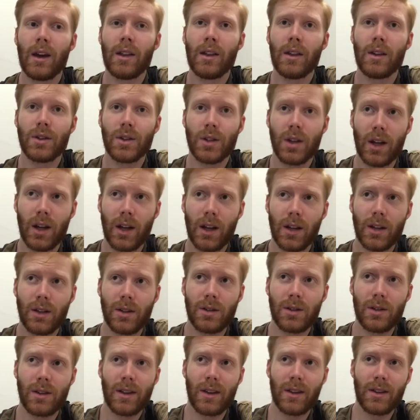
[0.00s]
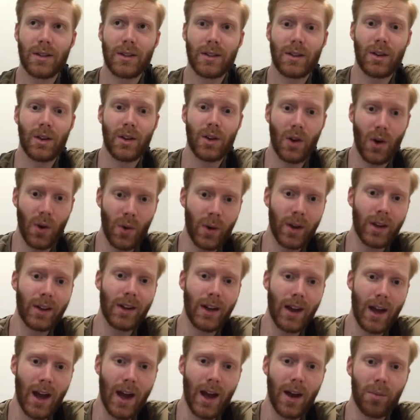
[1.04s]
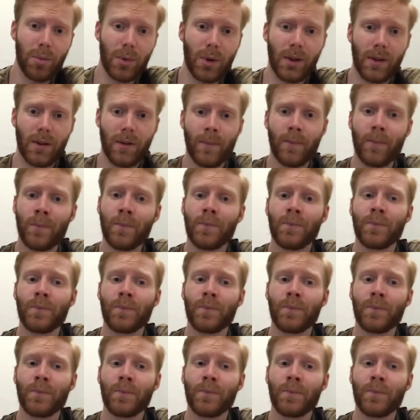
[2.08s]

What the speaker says: the change that's going to happen,